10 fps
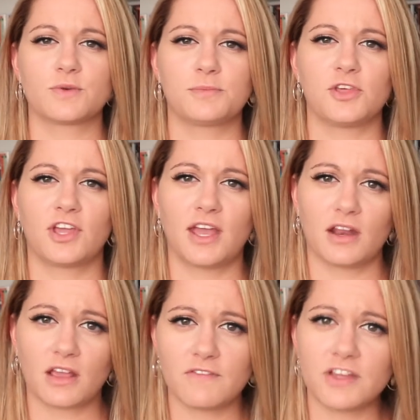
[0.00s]
We're going to be looking at
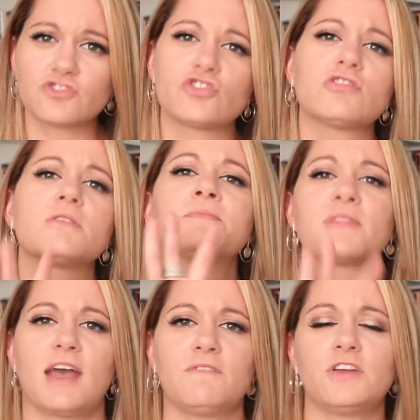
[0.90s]
it conventional,
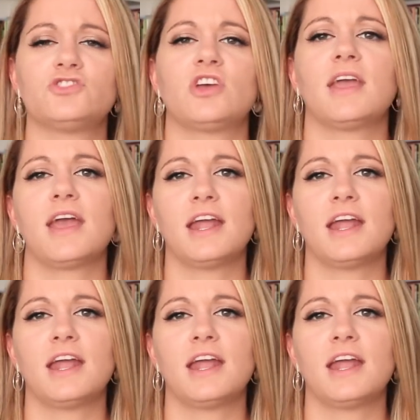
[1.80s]
F H A,